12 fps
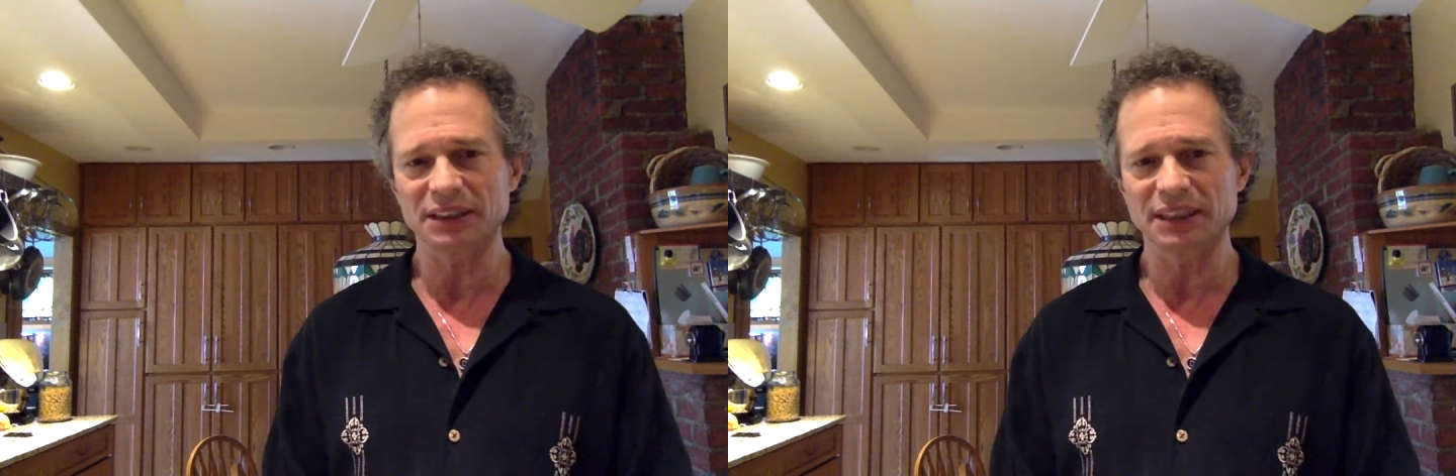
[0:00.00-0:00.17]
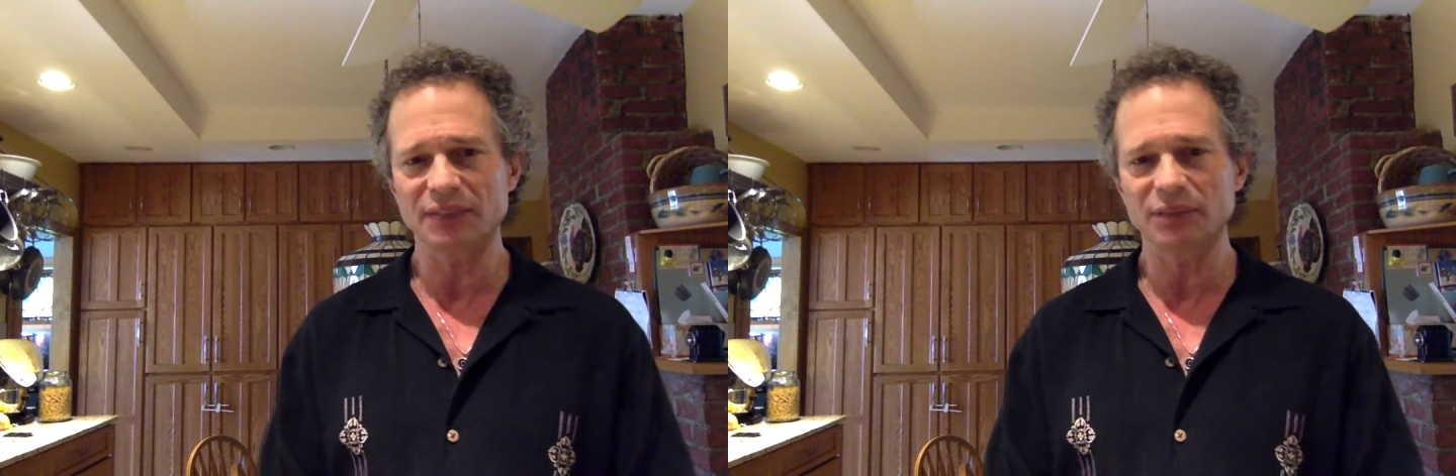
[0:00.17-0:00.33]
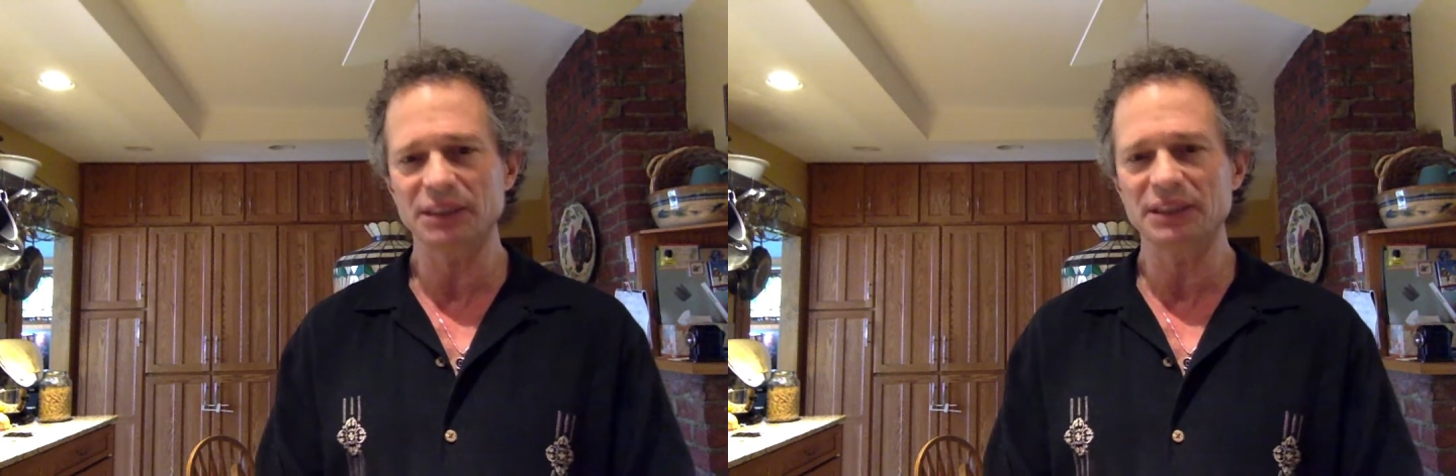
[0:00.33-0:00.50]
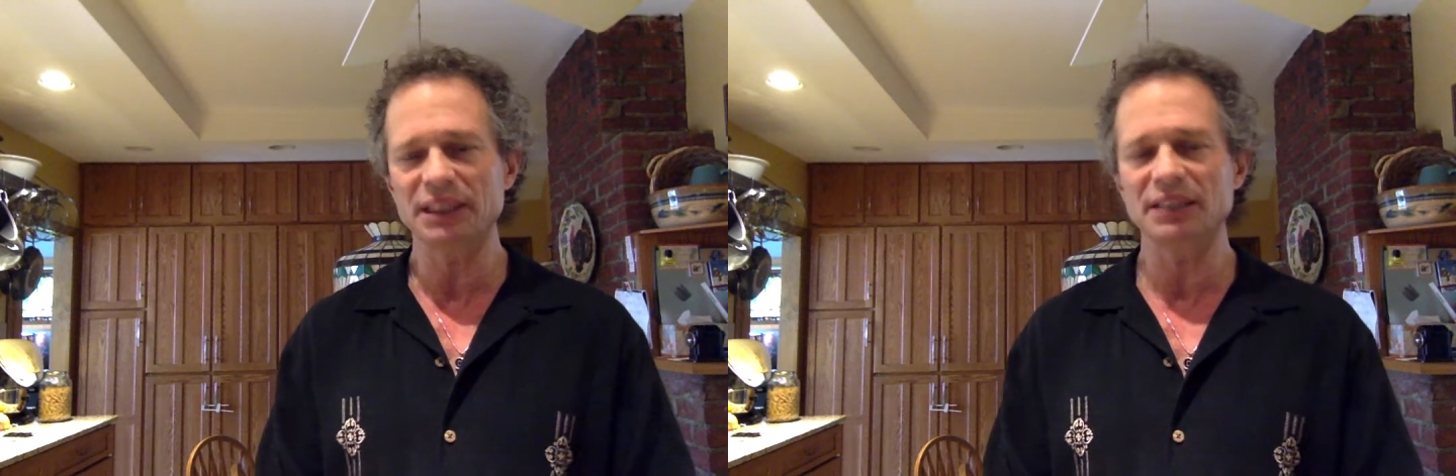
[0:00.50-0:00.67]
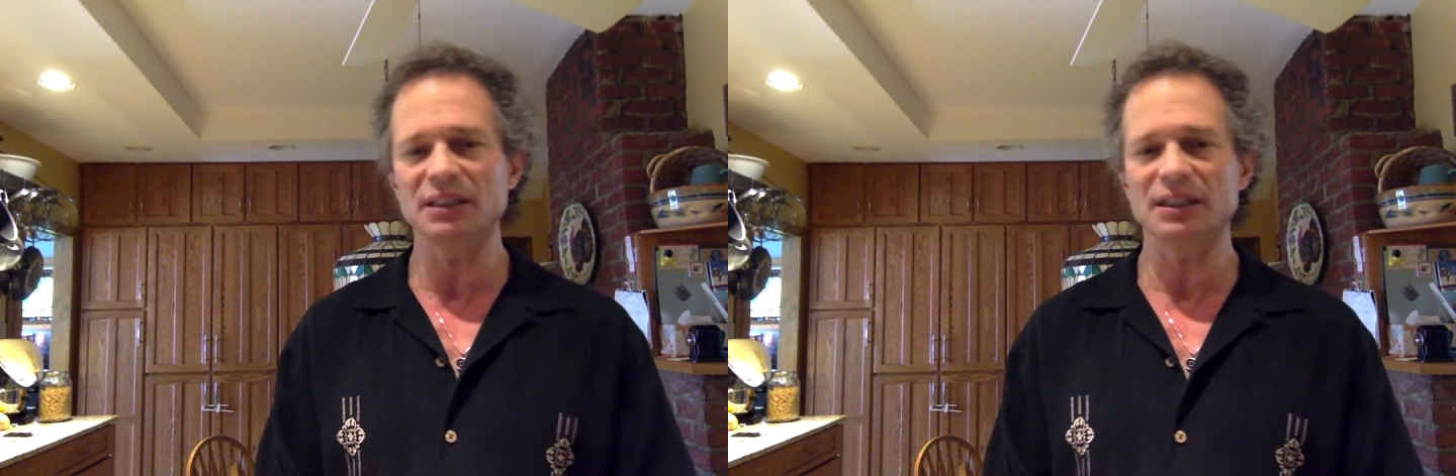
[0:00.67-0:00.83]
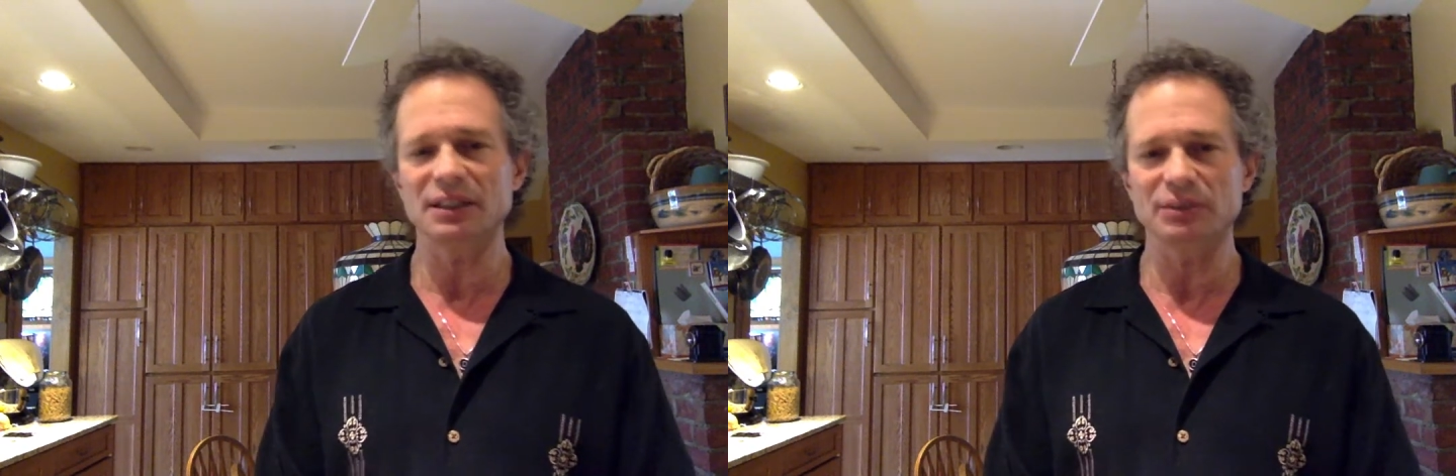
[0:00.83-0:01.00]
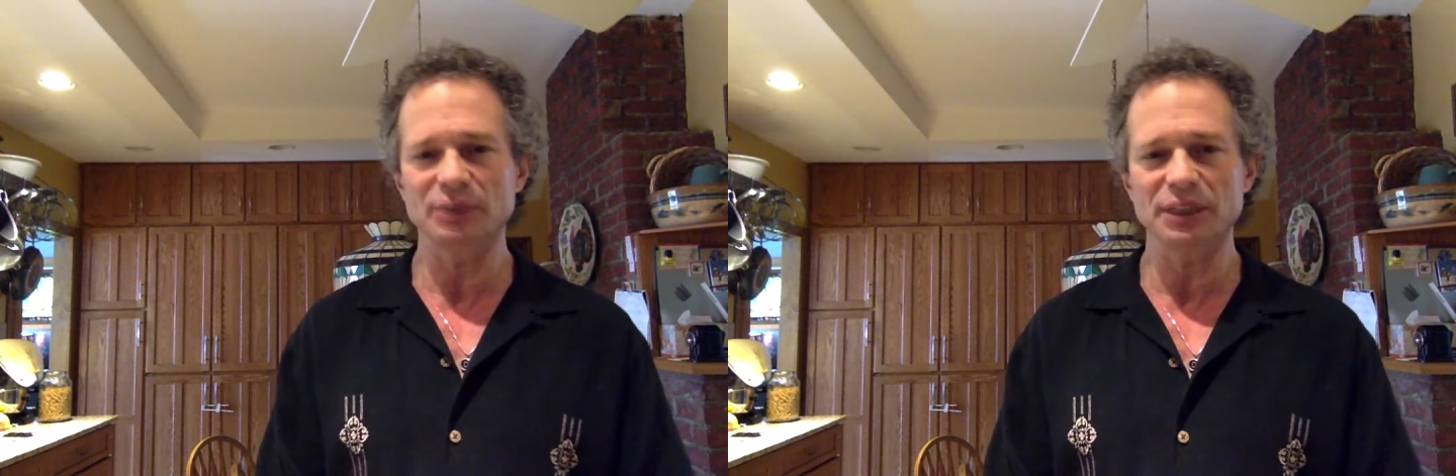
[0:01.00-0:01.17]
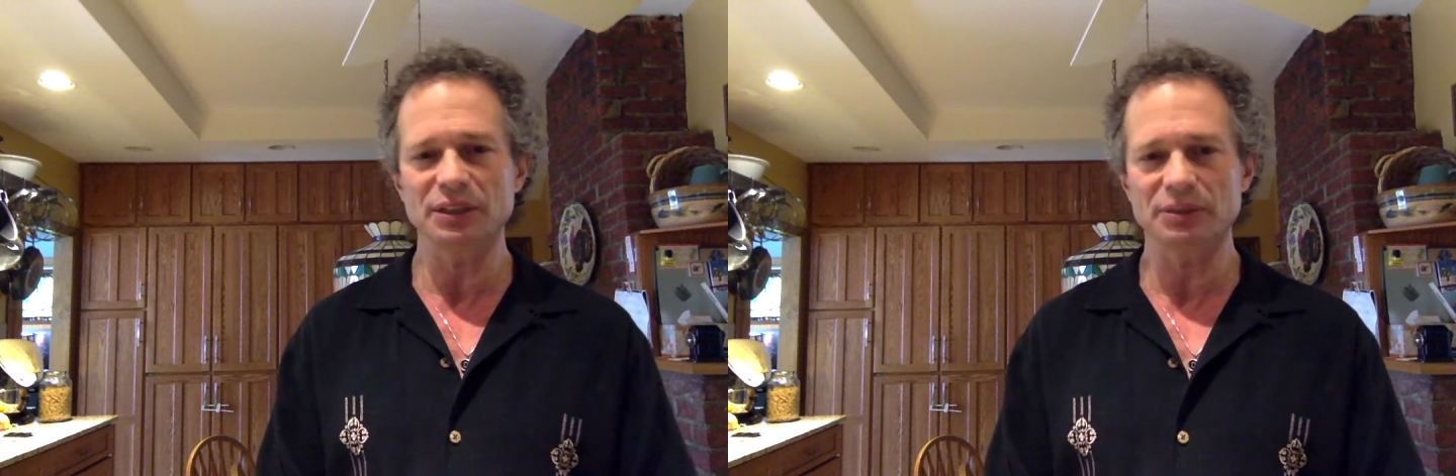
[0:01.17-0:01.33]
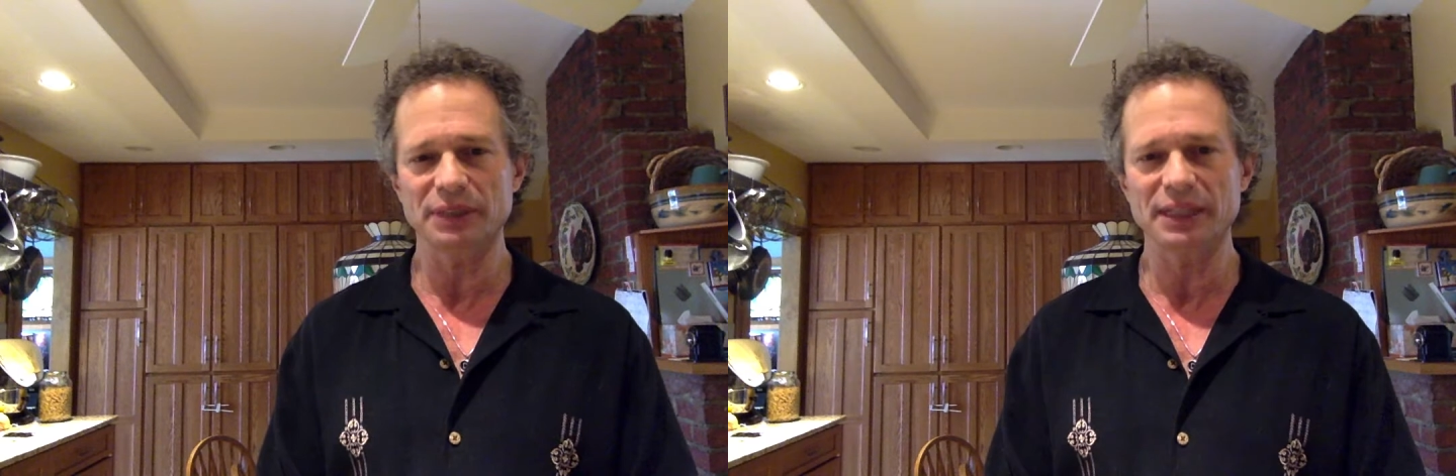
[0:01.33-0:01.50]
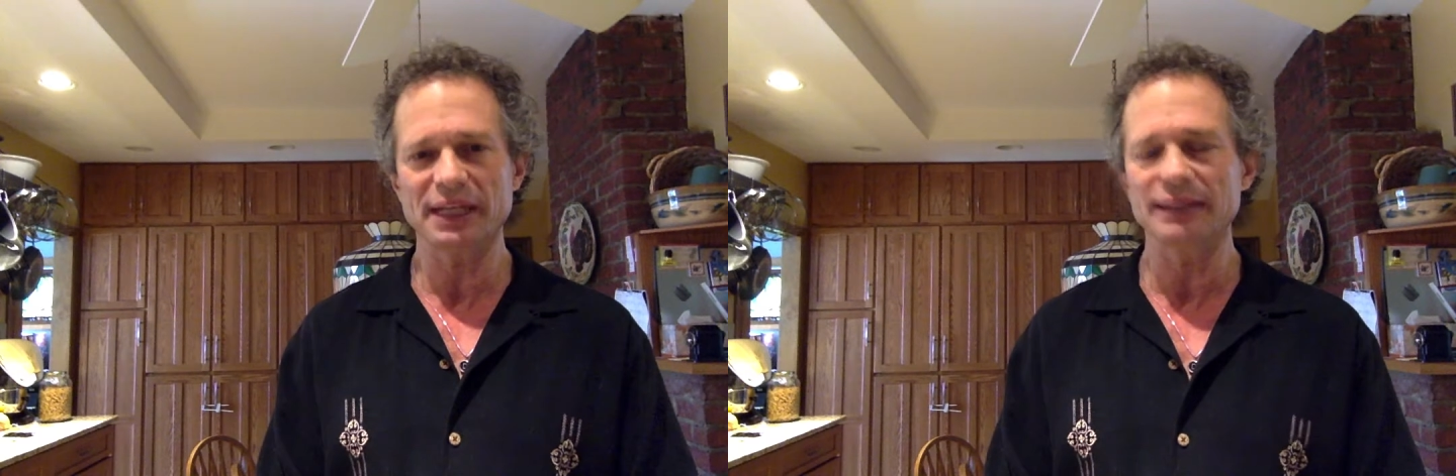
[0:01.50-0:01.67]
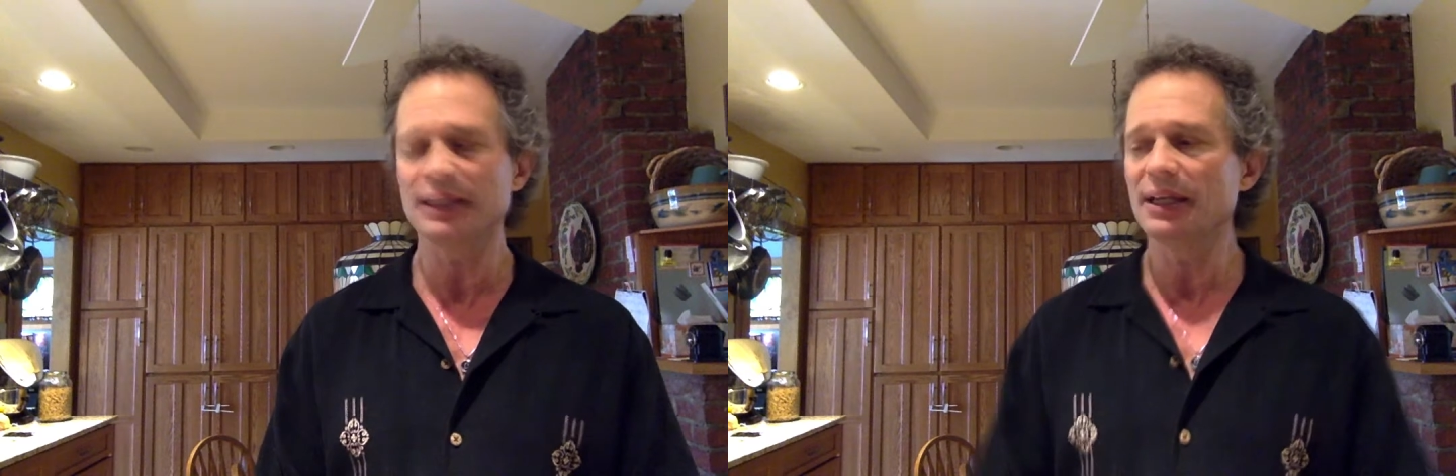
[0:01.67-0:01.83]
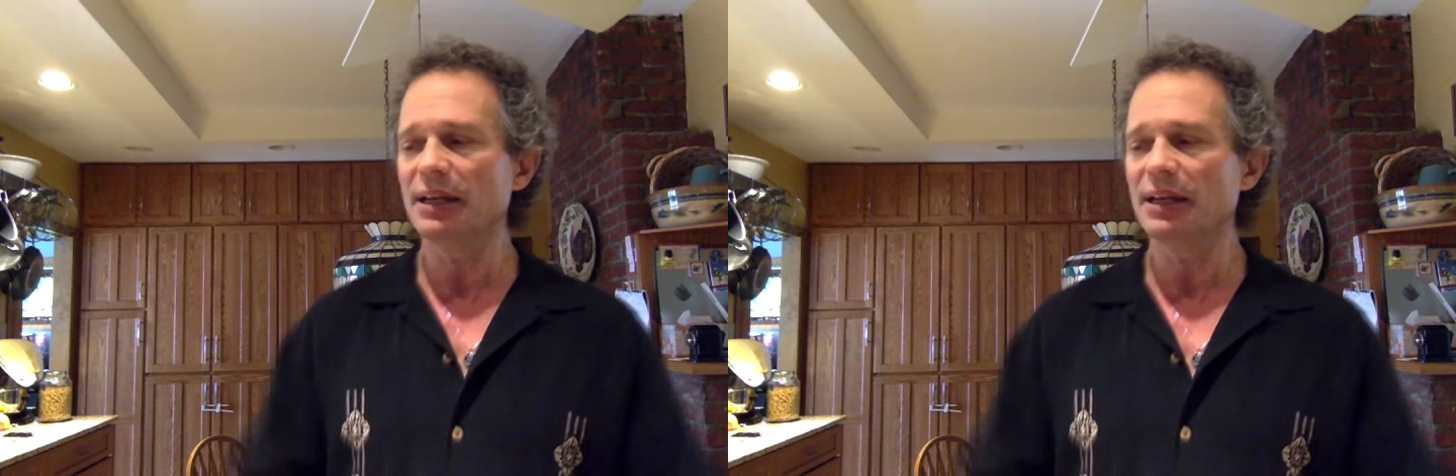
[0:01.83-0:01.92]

that we take on and we create.